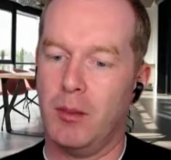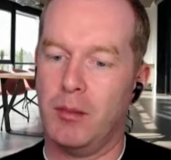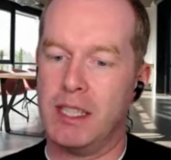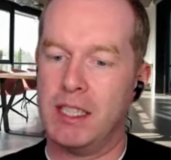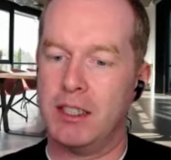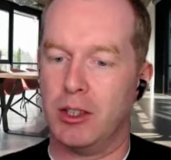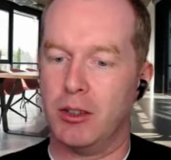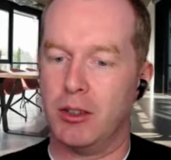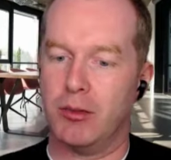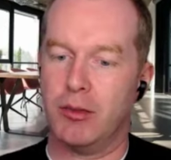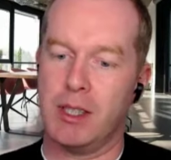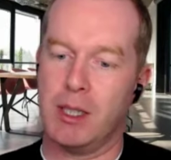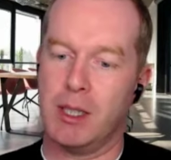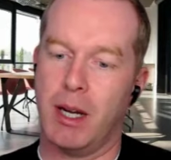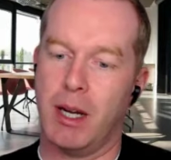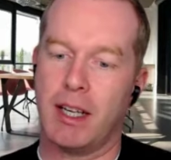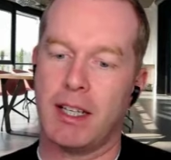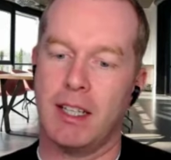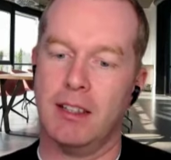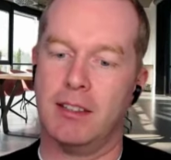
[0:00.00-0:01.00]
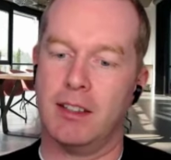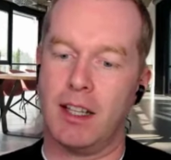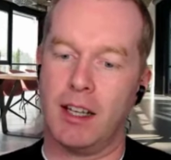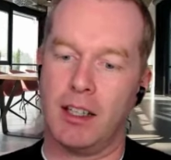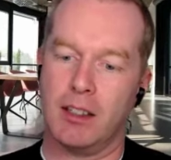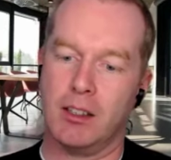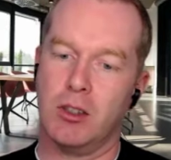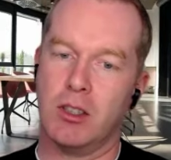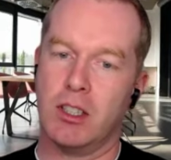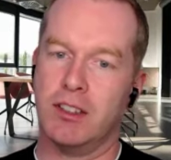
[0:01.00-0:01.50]
immediate feedback into
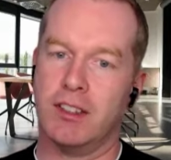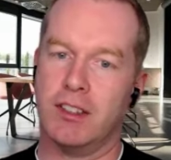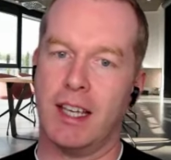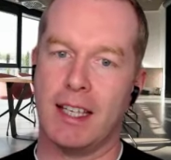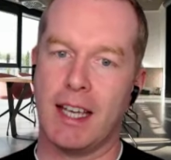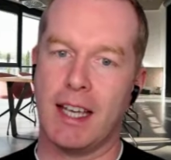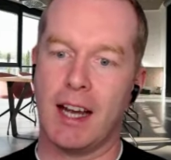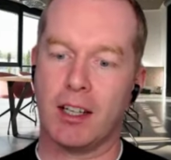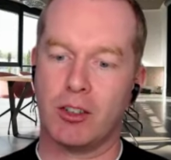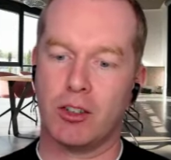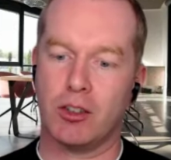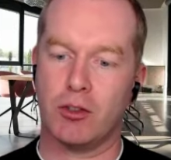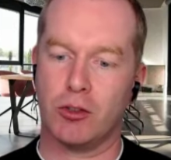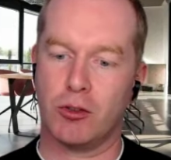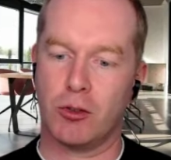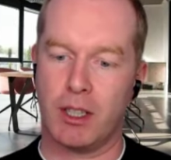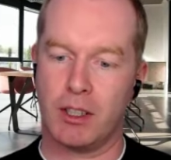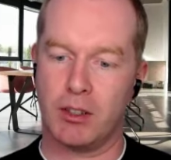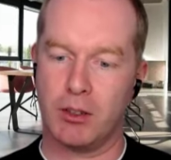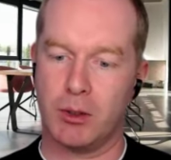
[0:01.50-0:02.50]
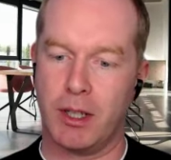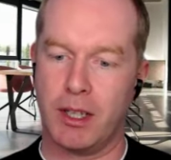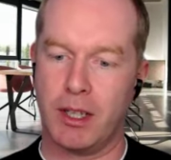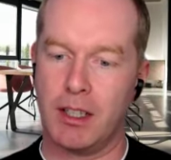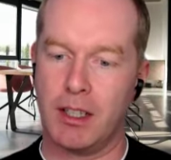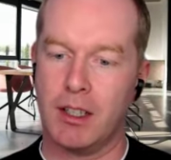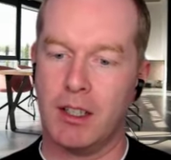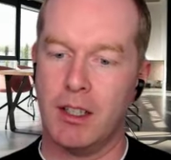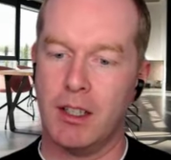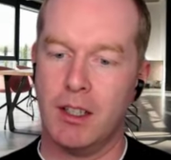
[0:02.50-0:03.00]
that, you can take action straight away.